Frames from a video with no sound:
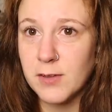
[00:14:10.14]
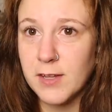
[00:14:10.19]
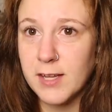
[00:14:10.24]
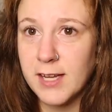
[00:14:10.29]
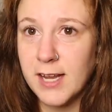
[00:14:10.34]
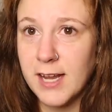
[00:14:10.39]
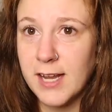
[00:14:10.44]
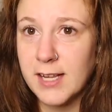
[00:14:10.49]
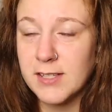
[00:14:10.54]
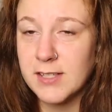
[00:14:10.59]
so they
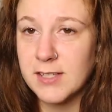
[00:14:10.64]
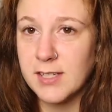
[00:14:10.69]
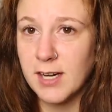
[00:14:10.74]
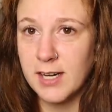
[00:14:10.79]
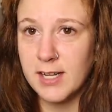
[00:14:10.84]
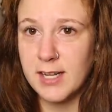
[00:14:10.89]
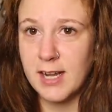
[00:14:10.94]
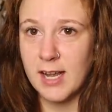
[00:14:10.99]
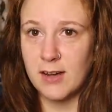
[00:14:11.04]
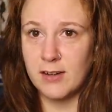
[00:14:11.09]
can't
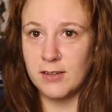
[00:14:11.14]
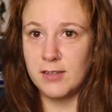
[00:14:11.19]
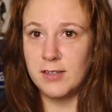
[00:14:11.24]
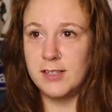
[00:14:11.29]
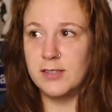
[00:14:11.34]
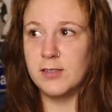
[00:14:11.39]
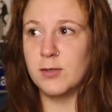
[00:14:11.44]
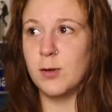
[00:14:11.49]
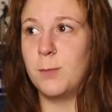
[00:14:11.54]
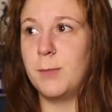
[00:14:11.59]
study how
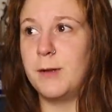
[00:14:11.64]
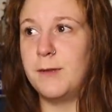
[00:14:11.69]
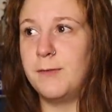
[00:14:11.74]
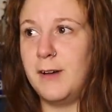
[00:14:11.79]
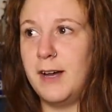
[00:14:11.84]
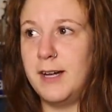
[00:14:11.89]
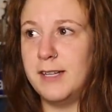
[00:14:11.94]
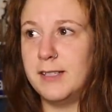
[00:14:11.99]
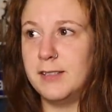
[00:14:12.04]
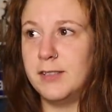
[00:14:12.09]
he's going to be
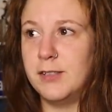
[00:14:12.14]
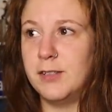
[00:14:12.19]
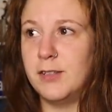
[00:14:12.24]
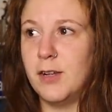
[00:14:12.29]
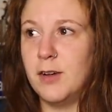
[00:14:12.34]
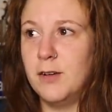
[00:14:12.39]
fighting, you